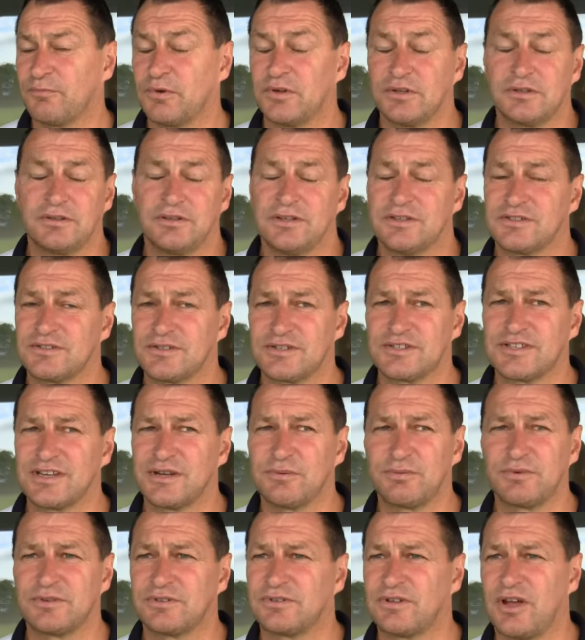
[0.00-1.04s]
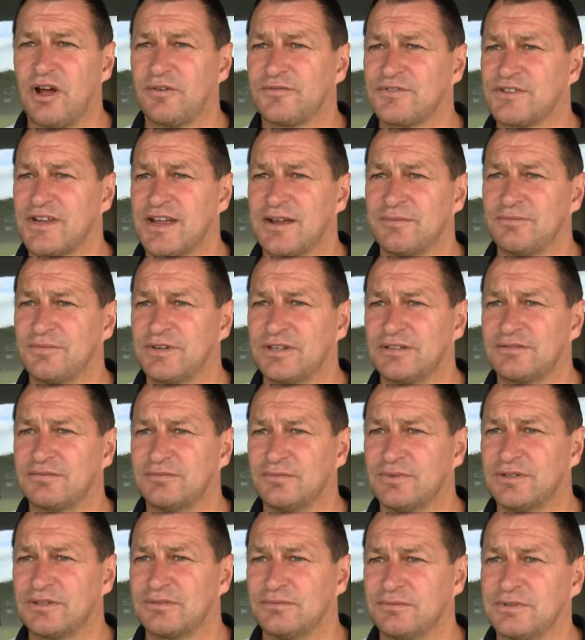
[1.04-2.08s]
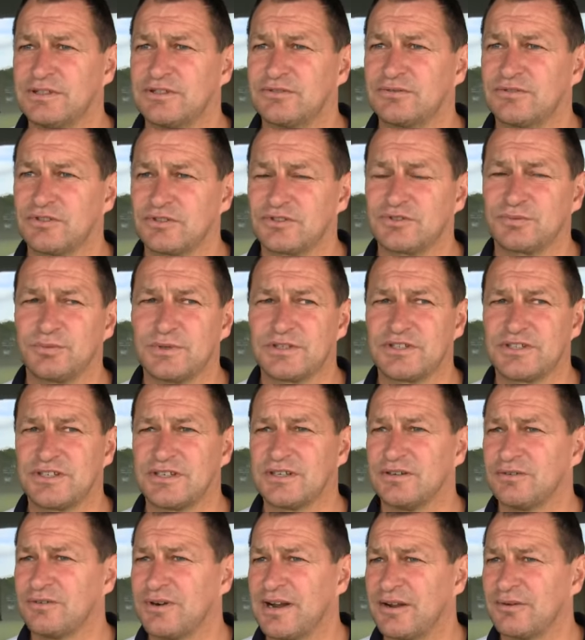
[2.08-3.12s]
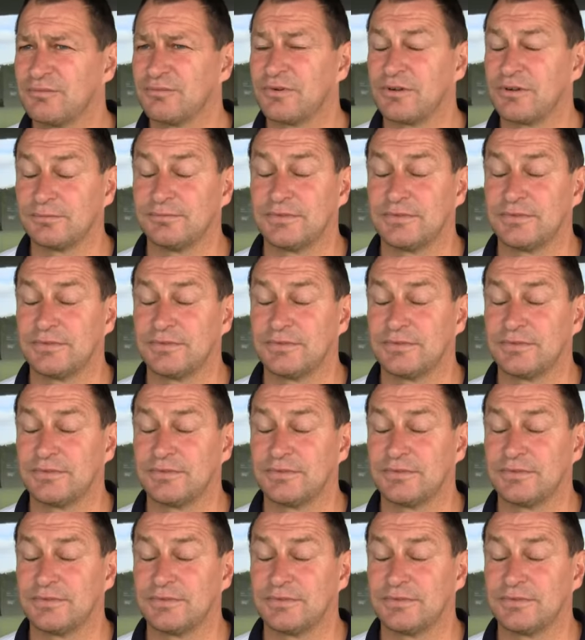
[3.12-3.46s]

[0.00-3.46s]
But as you say, we half time we, we, we just switched it around.